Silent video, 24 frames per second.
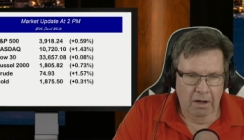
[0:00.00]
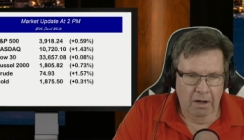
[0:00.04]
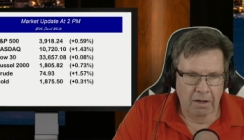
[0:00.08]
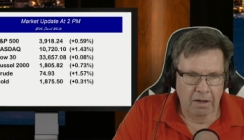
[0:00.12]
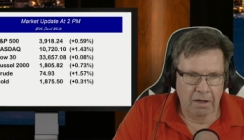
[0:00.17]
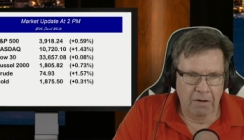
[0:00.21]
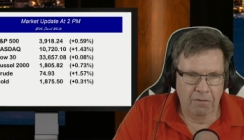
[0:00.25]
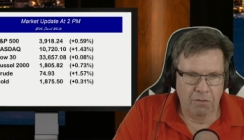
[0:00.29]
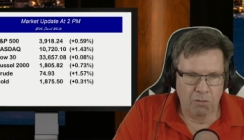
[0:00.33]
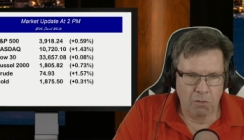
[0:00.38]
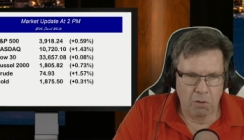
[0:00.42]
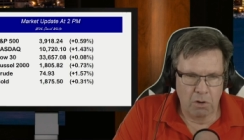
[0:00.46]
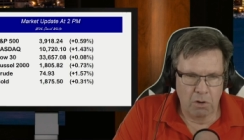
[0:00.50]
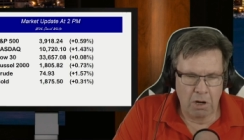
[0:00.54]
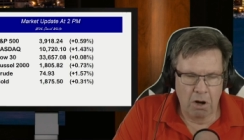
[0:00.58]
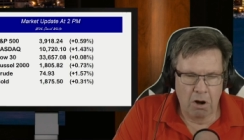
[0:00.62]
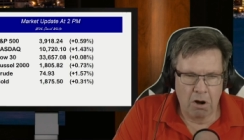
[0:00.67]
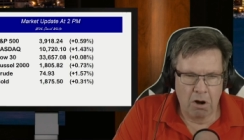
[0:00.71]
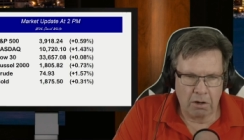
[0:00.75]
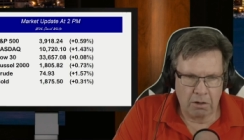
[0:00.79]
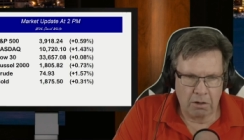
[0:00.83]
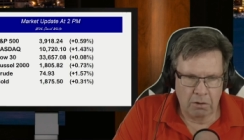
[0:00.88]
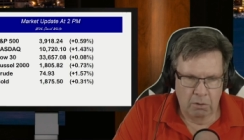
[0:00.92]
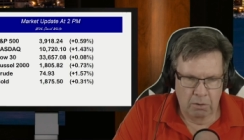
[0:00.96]
if we
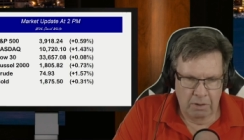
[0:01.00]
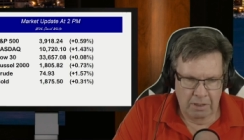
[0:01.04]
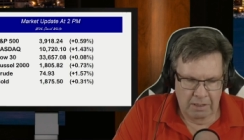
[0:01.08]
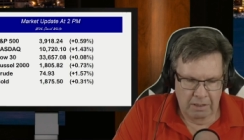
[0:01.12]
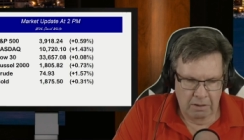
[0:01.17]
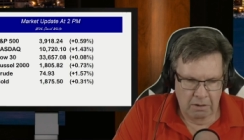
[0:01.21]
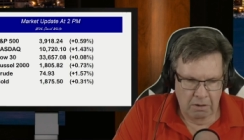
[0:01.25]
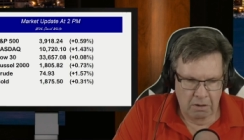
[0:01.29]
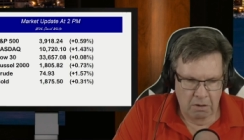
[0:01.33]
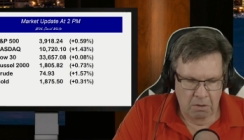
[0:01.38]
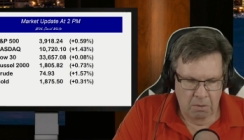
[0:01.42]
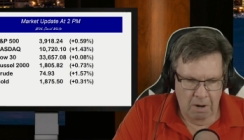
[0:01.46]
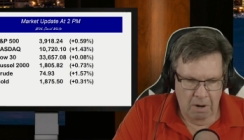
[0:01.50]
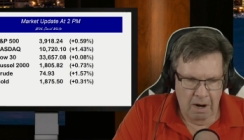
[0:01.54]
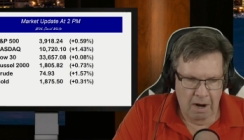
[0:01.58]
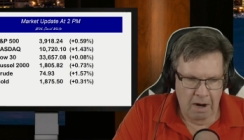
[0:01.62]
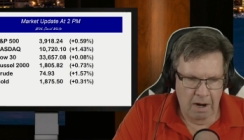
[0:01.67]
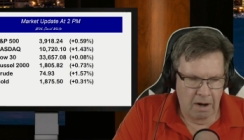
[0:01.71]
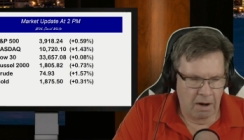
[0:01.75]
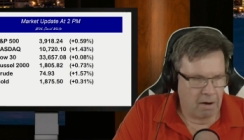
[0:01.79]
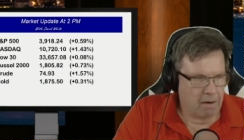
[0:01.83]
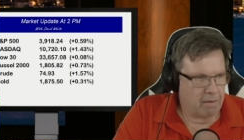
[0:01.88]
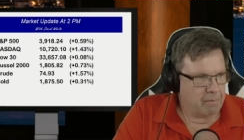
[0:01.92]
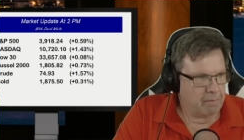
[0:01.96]
are going to go
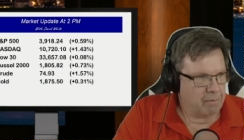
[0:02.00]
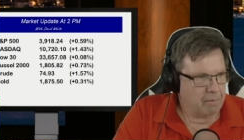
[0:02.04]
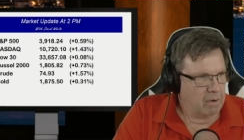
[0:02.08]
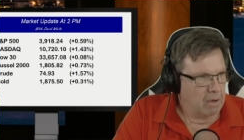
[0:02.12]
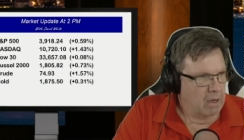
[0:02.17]
higher.